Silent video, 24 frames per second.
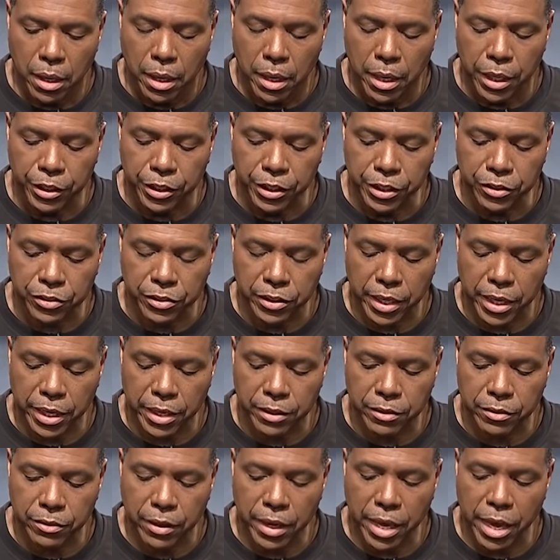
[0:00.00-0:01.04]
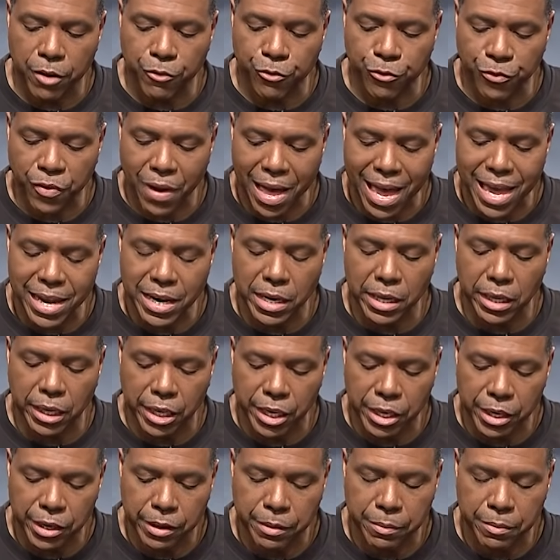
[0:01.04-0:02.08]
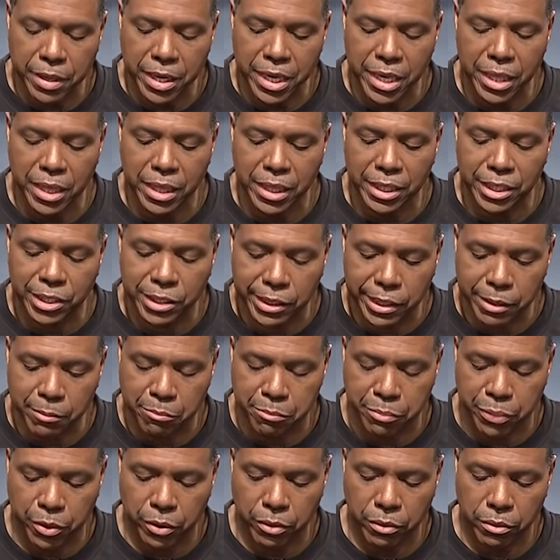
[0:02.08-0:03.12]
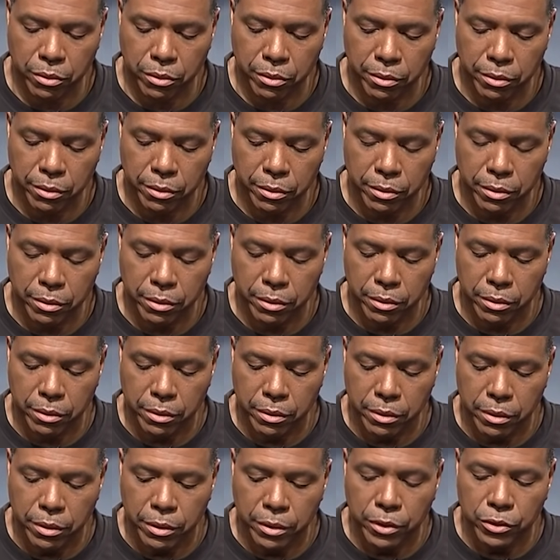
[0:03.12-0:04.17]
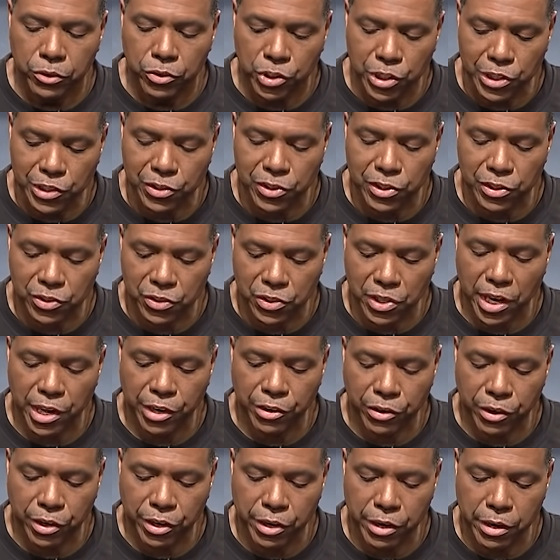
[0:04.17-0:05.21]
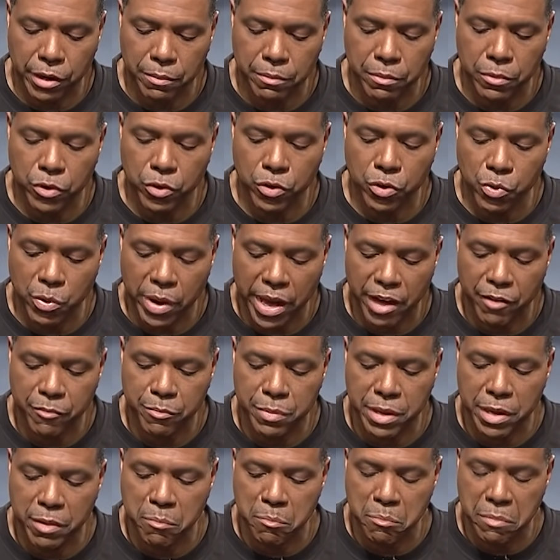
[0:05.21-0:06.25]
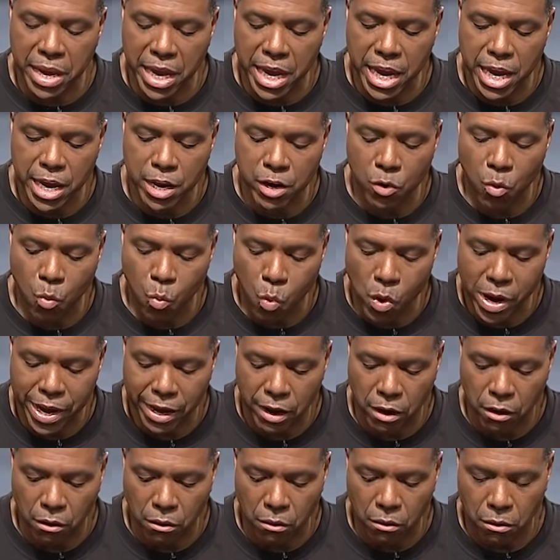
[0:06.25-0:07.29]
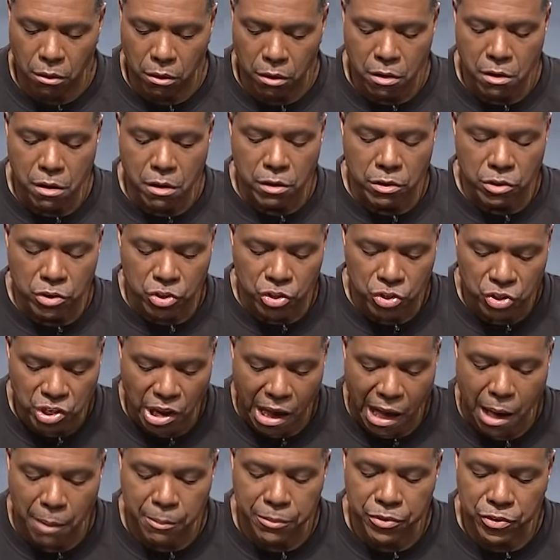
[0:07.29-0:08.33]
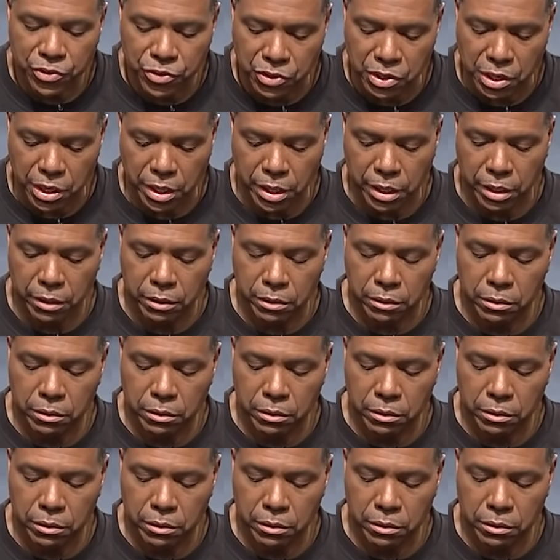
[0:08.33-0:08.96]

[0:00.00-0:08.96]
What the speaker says: And he says, and finding him in the temple, Jesus said to him, you have been made well, stop sinning,